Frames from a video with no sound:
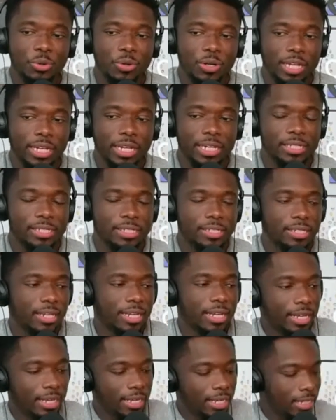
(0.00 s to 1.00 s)
Like it's
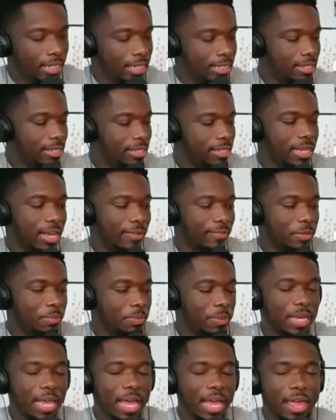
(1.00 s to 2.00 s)
it's 7
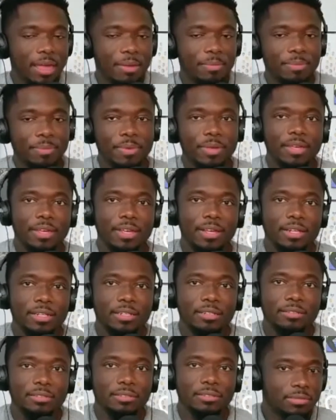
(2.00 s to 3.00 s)
p.m.
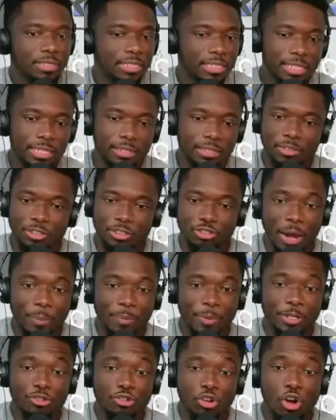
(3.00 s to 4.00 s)
T- drop your
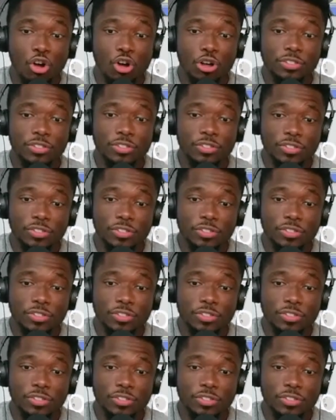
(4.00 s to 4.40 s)
drawers.